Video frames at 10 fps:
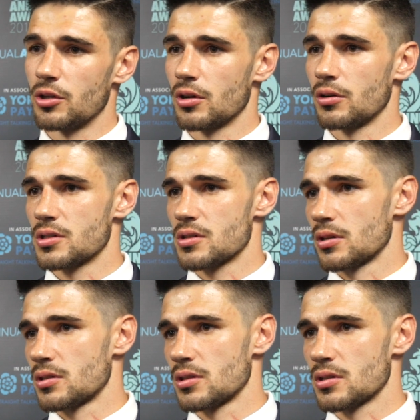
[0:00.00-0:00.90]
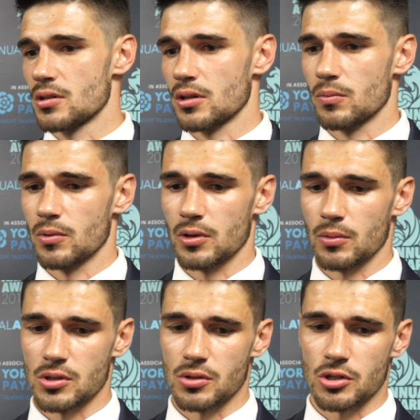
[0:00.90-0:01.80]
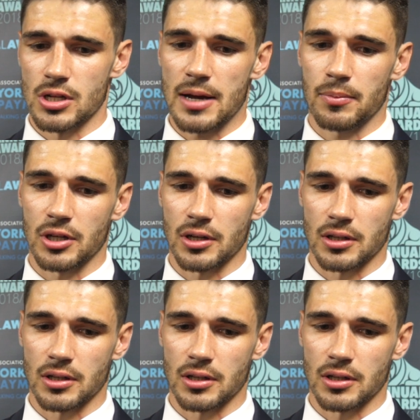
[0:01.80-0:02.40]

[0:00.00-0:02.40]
You know, it's not what's usually happening.